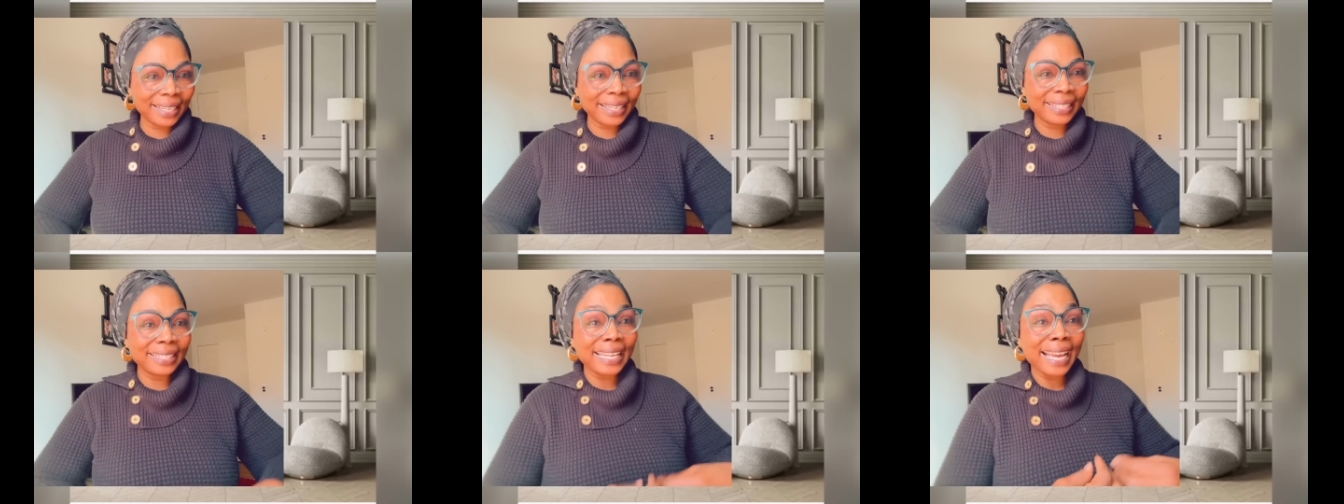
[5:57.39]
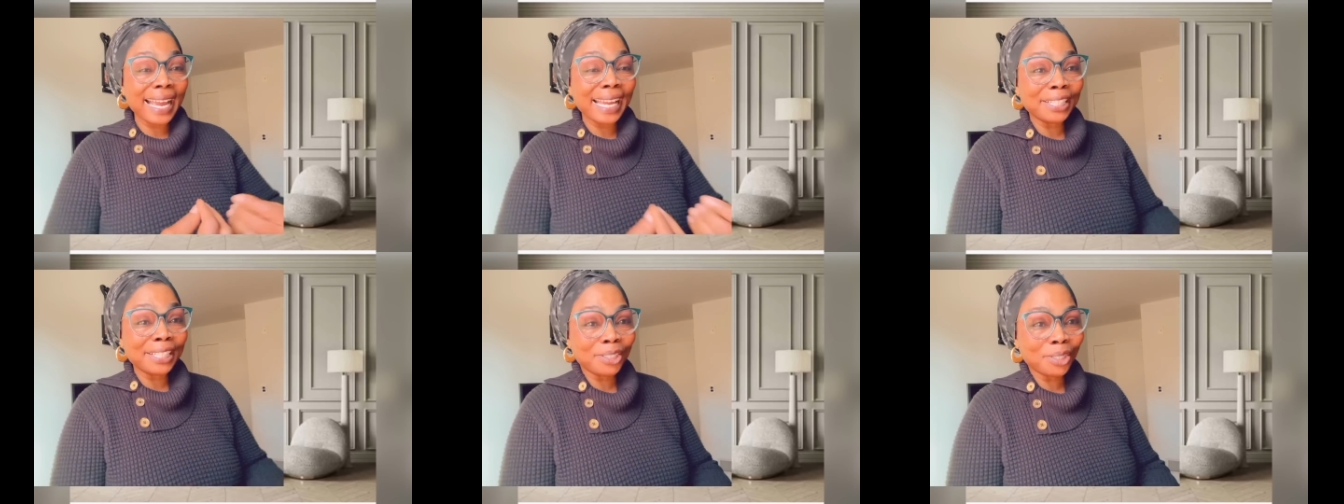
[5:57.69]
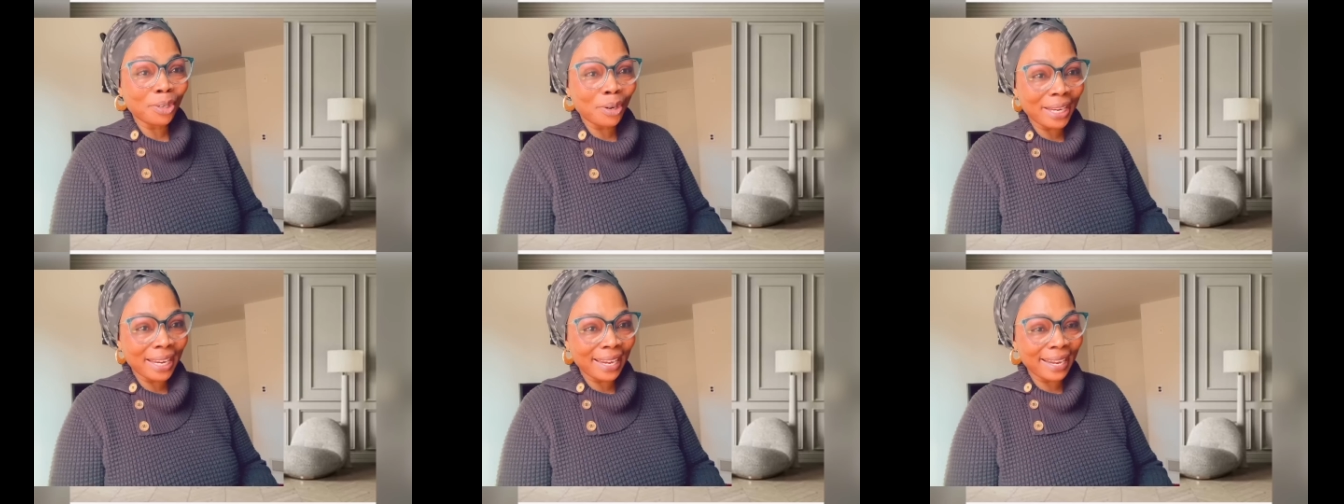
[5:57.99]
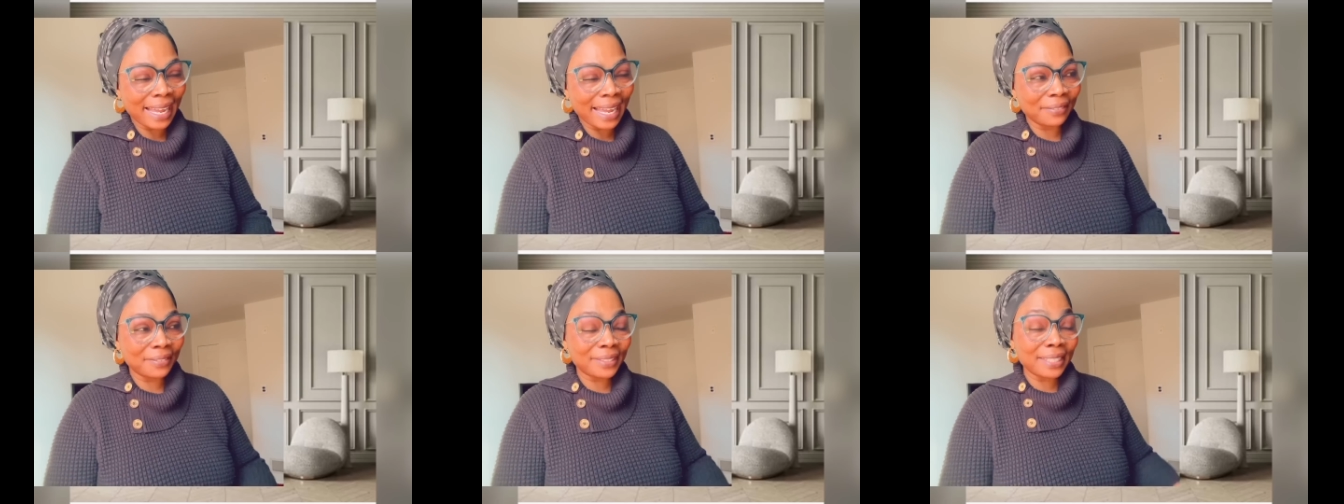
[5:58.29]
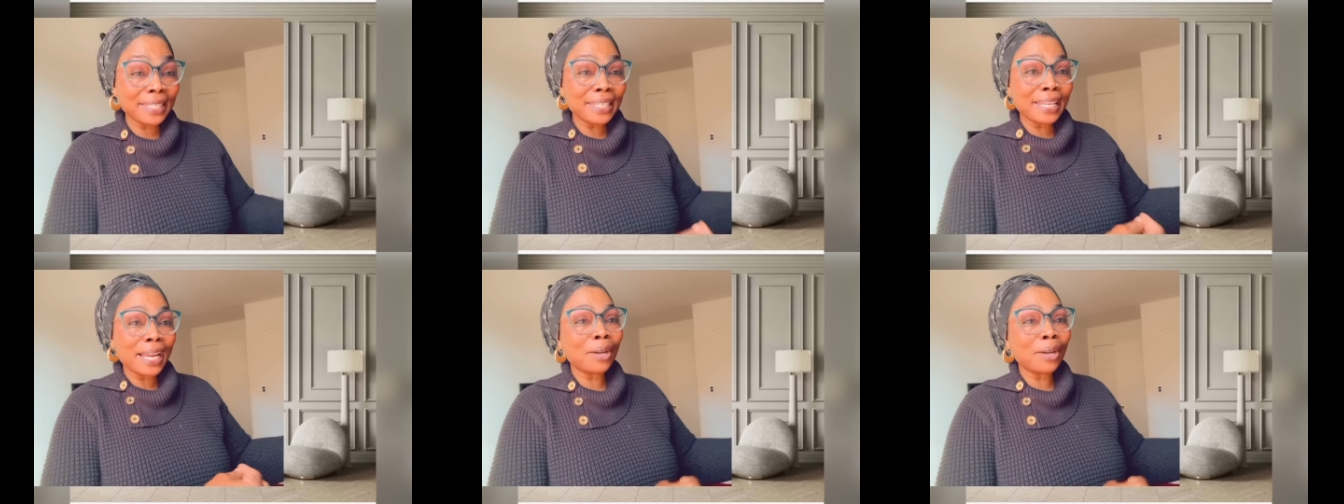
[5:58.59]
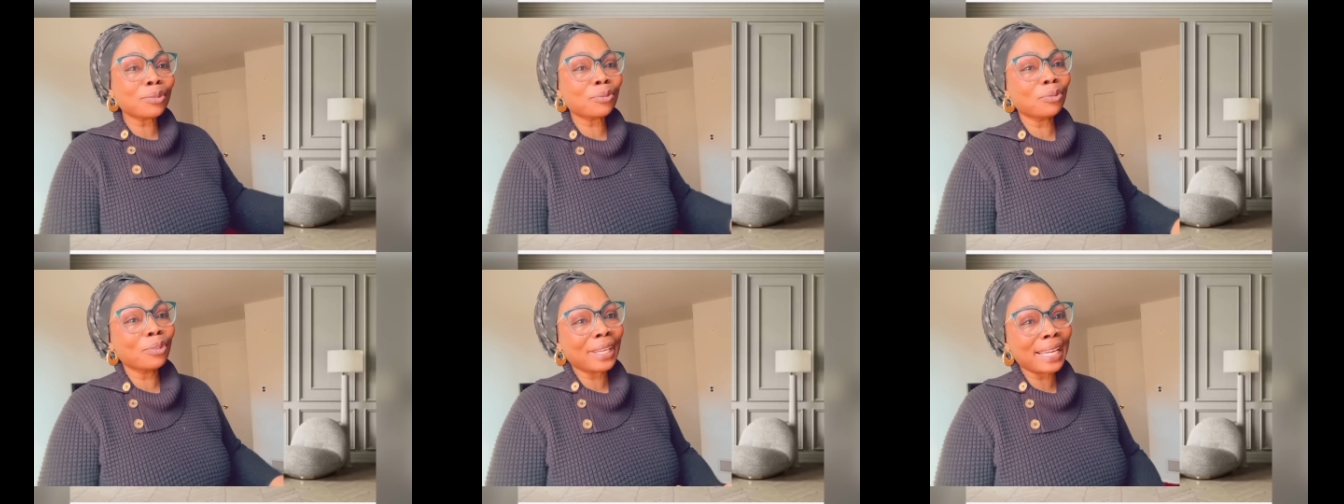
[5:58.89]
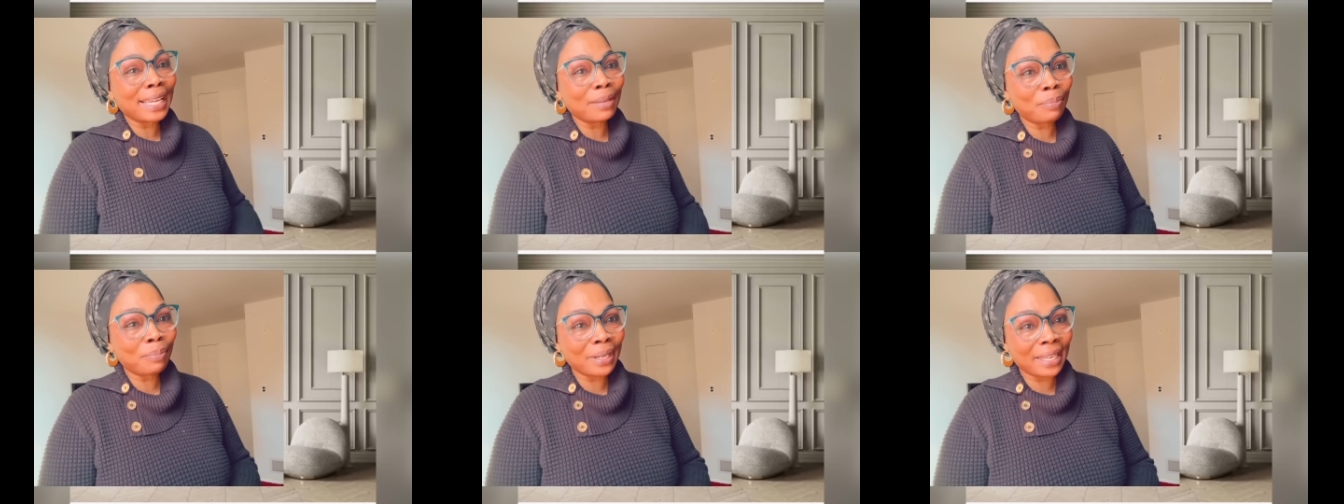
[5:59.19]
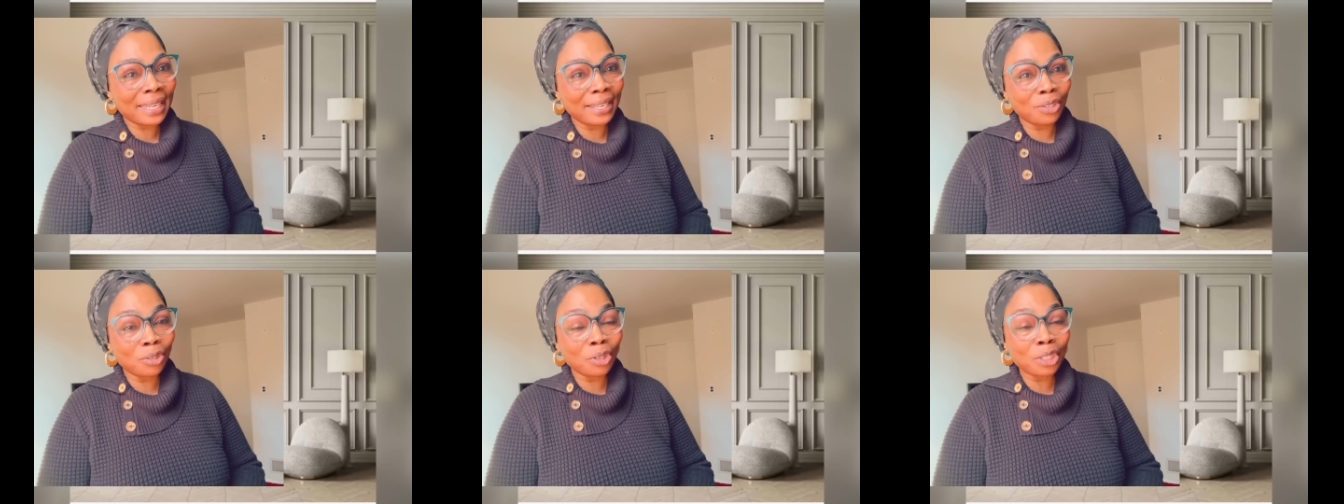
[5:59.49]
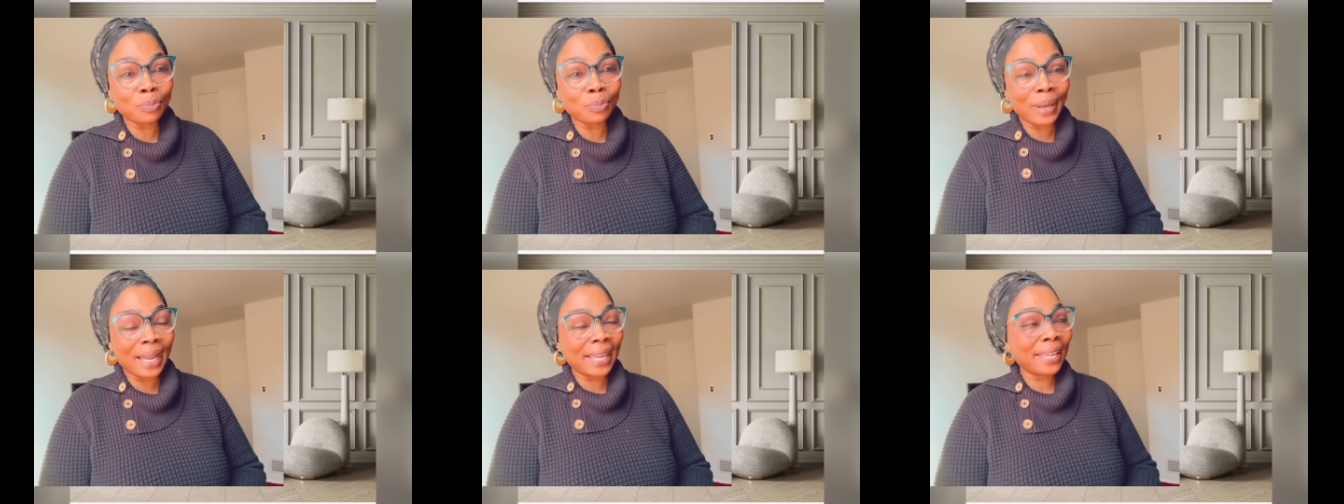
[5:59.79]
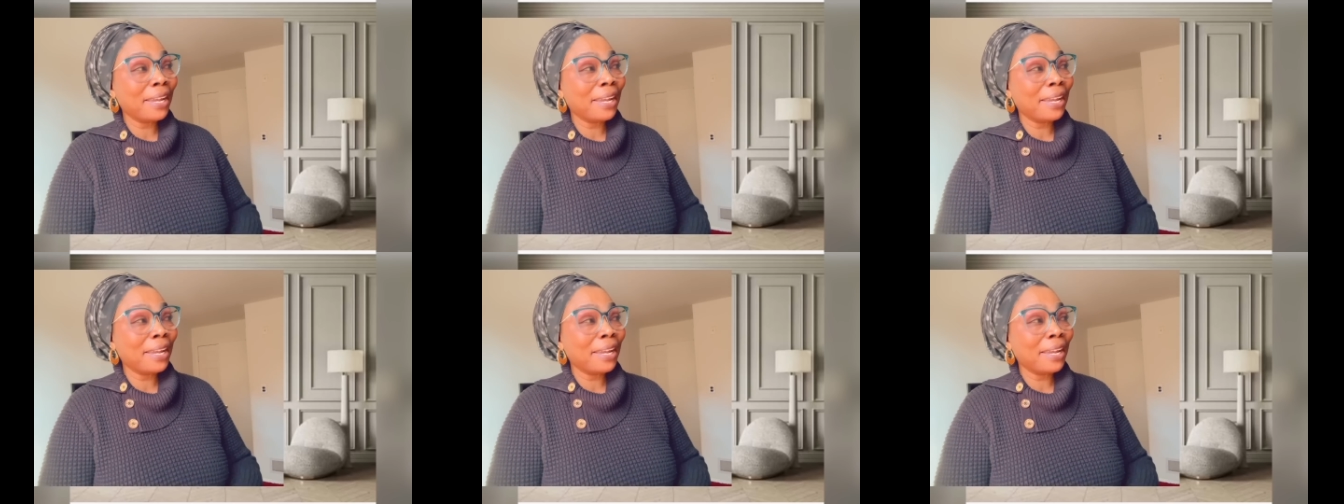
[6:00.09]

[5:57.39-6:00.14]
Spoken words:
they are enjoying life. See the house from Care Picking just by.